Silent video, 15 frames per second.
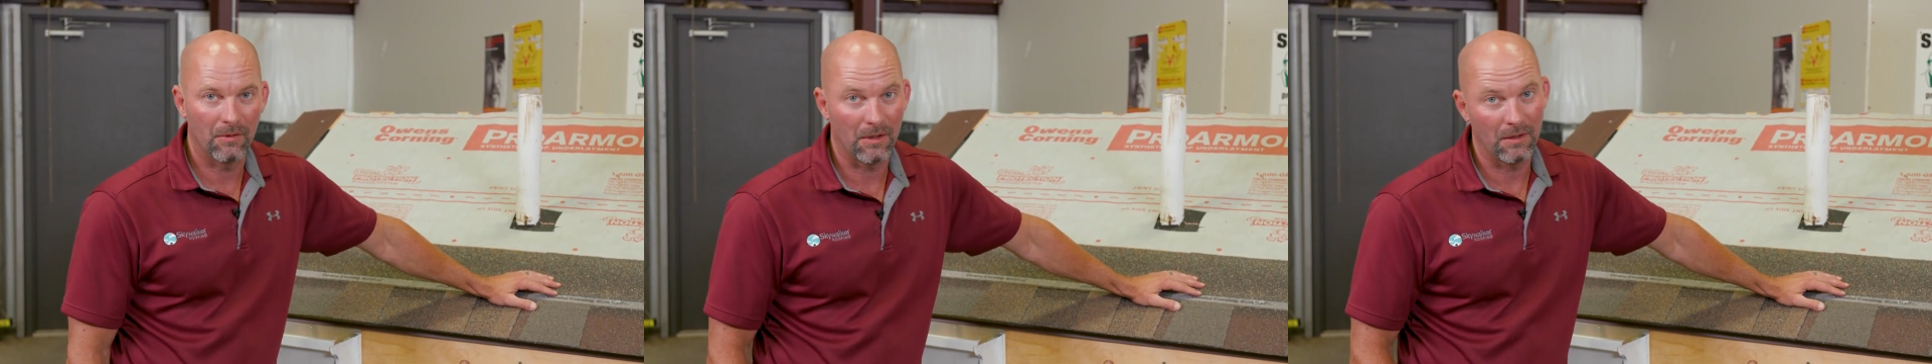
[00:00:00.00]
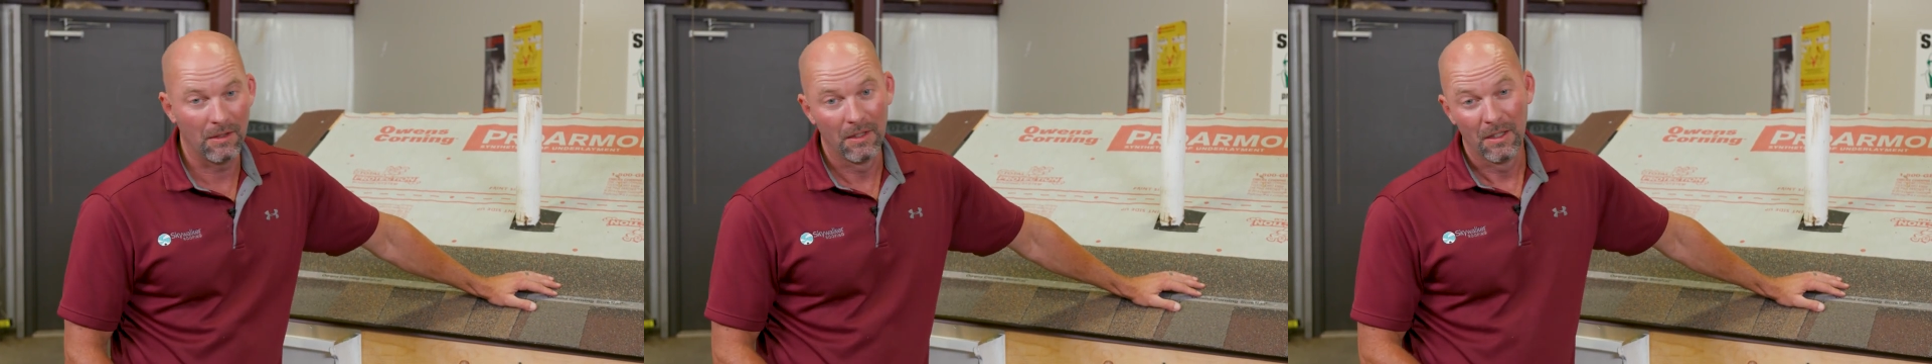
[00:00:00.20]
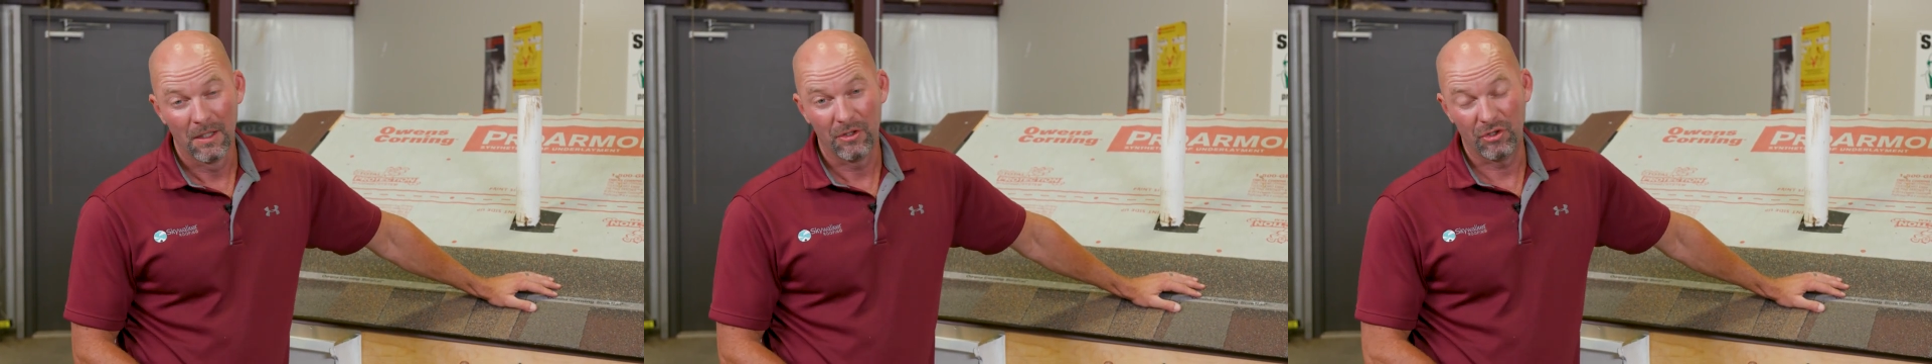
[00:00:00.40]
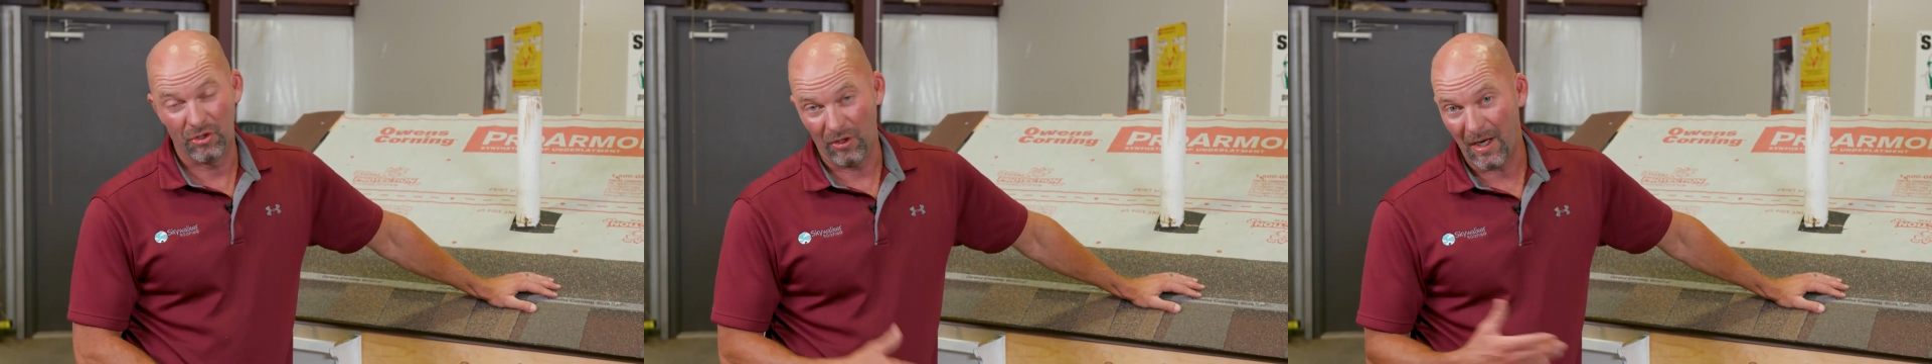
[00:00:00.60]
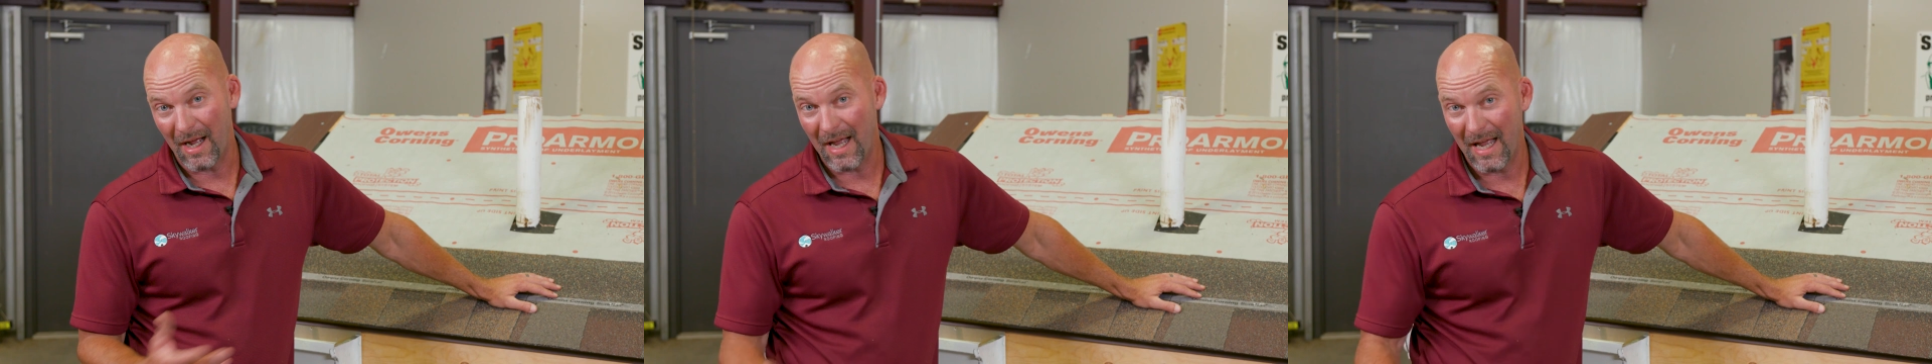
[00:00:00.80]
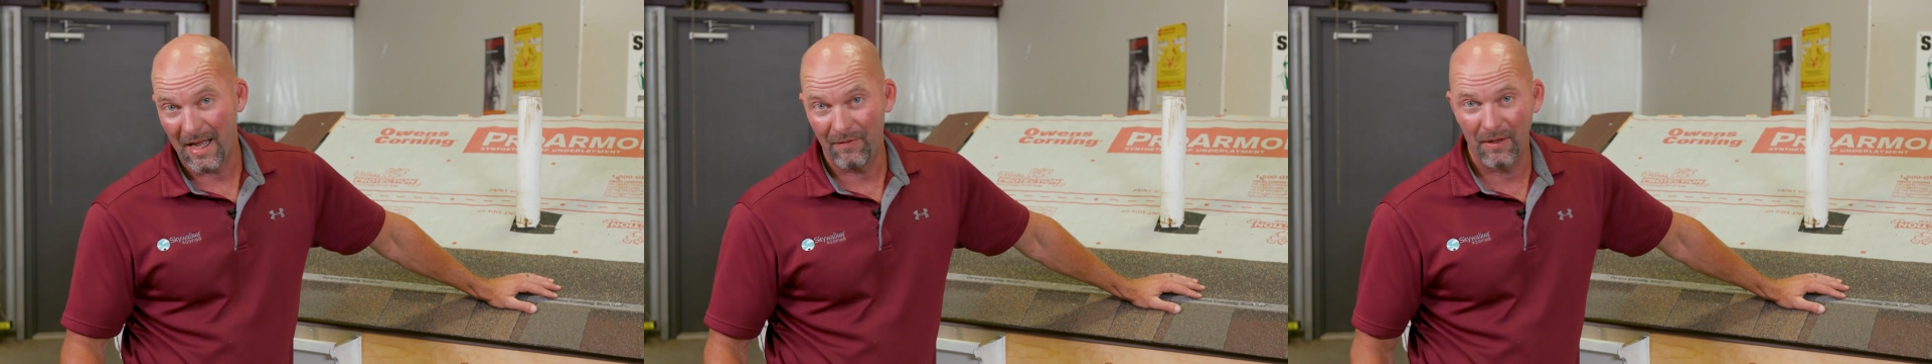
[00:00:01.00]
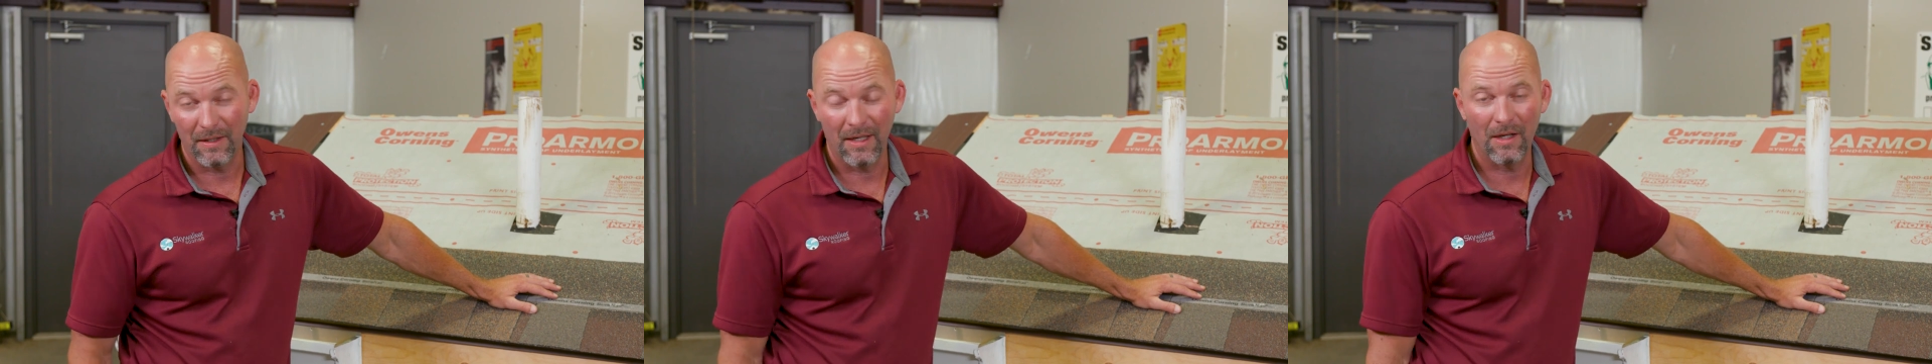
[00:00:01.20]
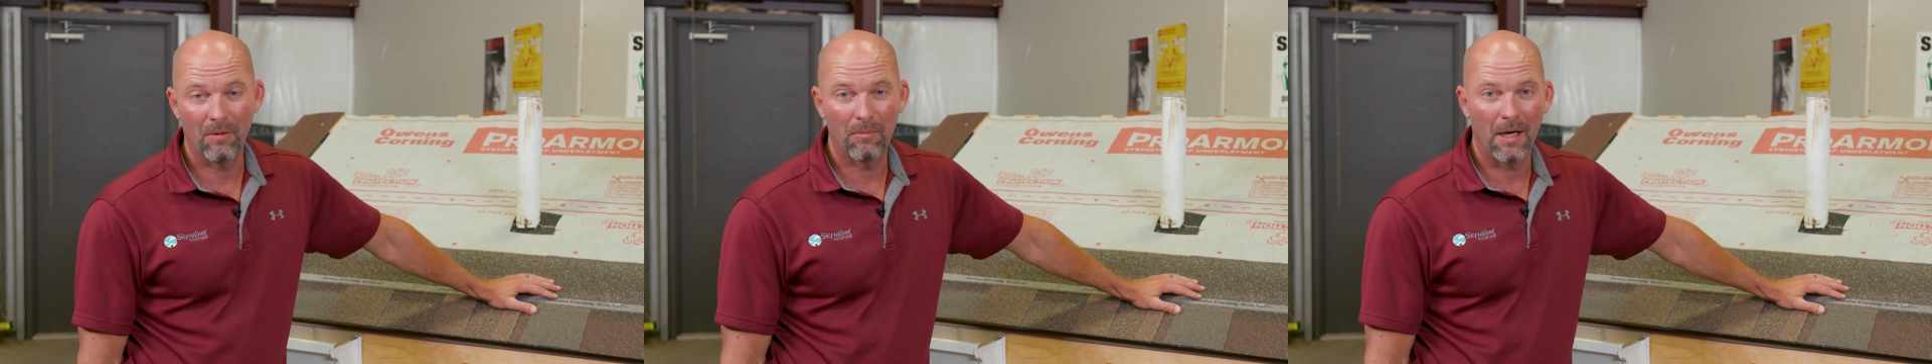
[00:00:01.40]
Will it, should I have it
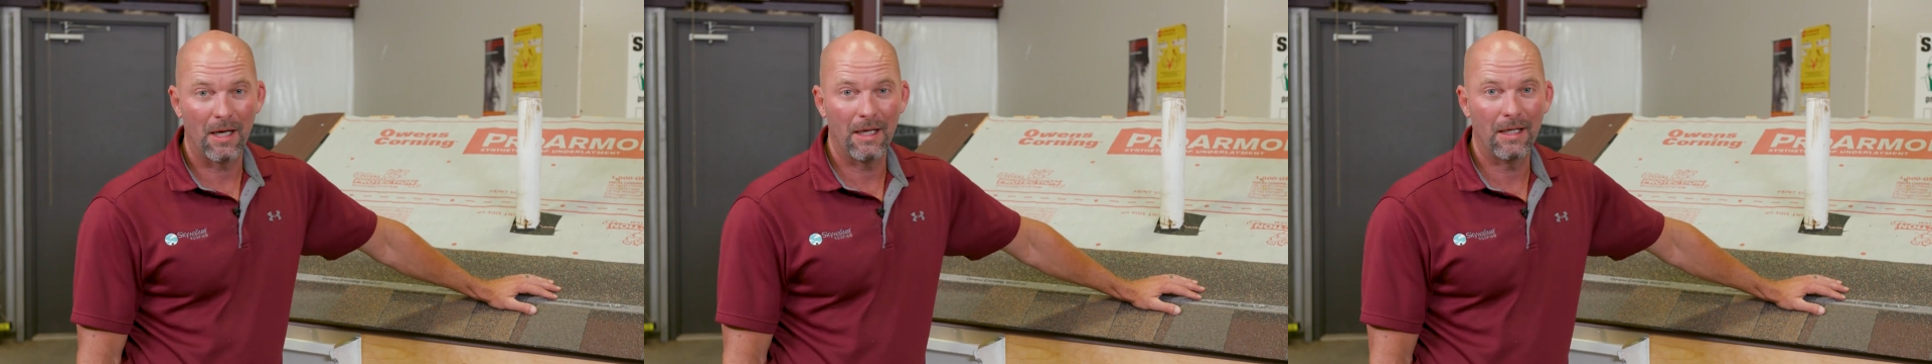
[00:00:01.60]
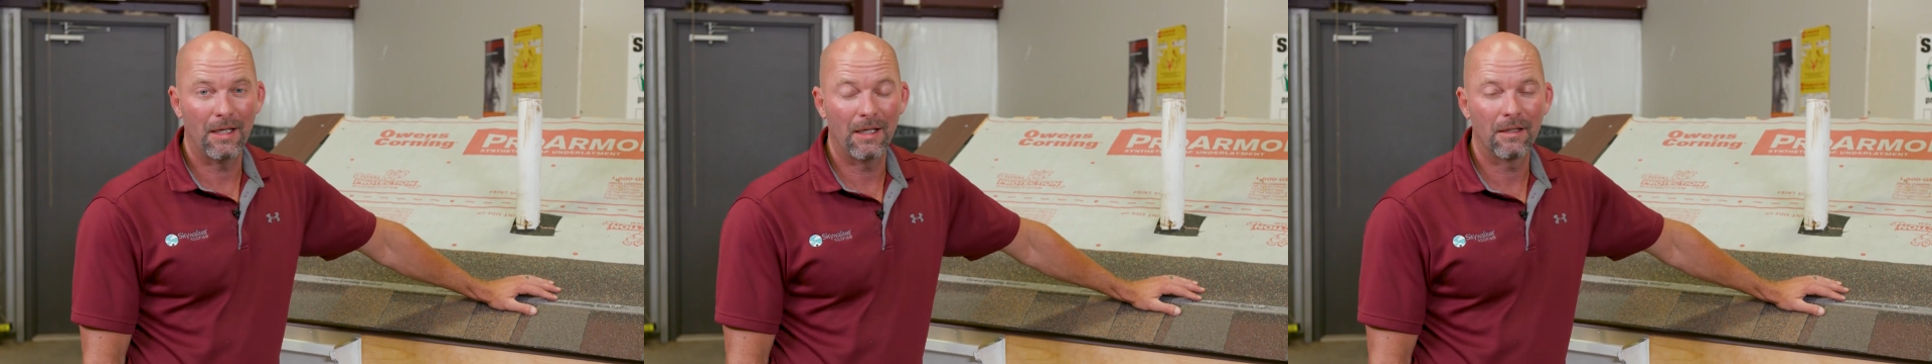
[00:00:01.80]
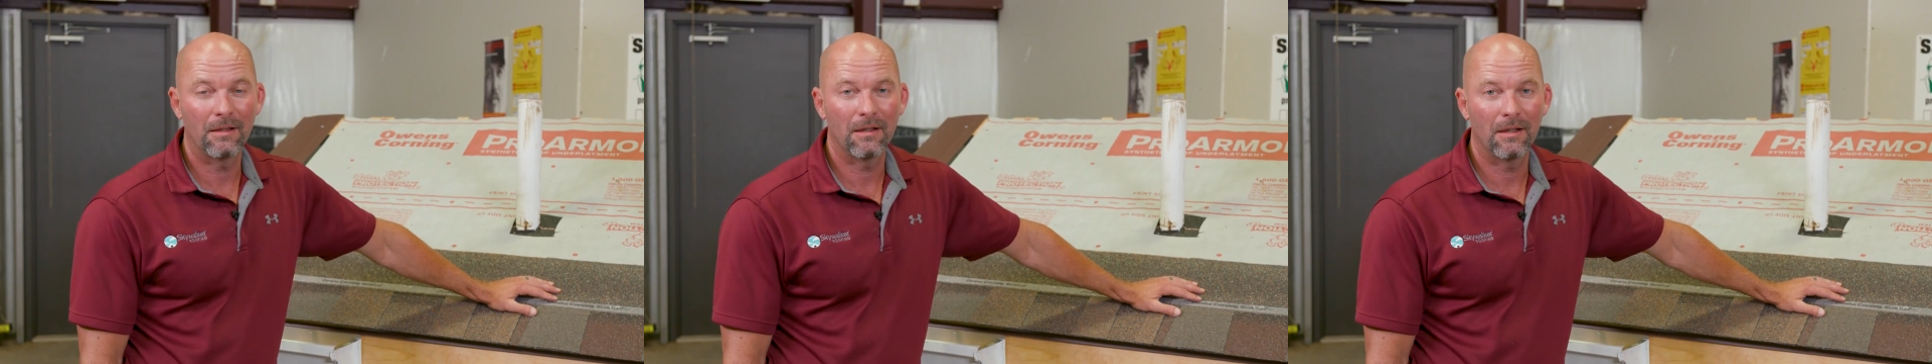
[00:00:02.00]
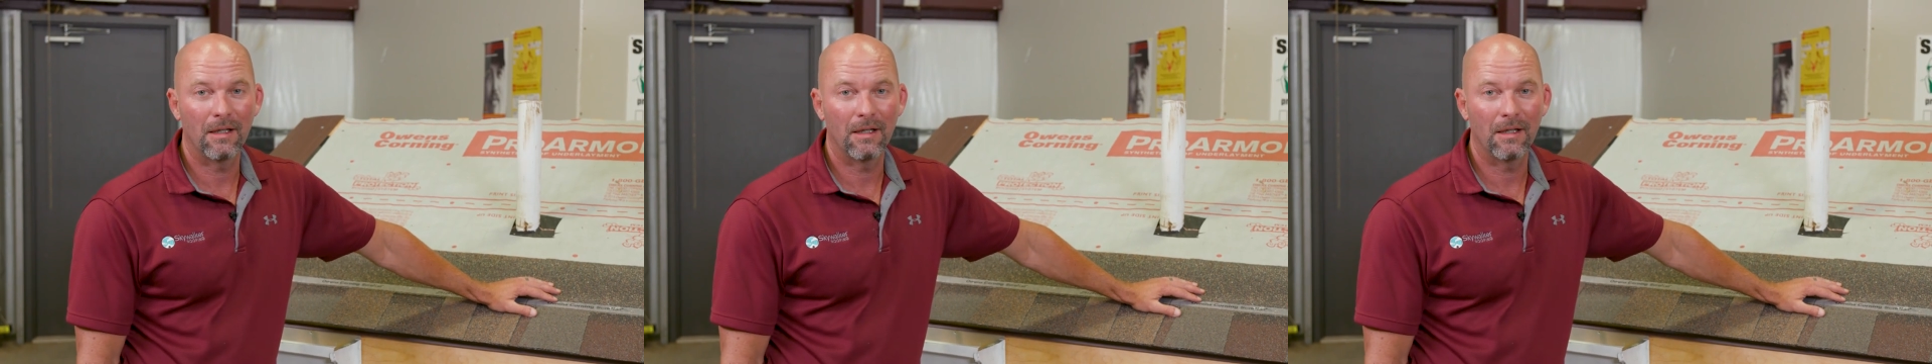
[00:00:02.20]
nailed by hand?